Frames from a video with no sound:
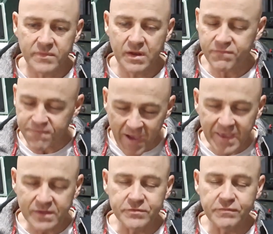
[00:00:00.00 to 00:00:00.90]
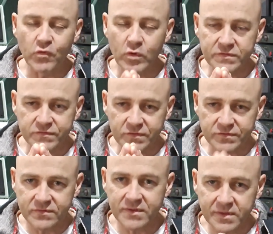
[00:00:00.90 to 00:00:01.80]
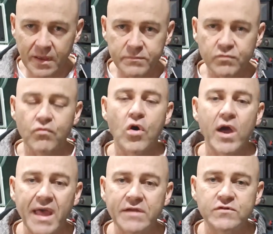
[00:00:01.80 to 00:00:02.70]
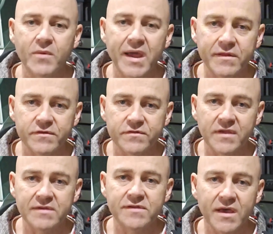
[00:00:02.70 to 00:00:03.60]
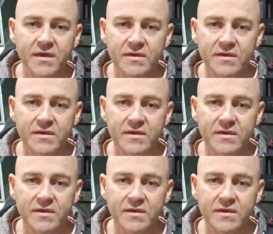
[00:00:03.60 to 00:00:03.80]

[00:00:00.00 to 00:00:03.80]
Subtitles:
Fagan's voice just comes right at you out of the center.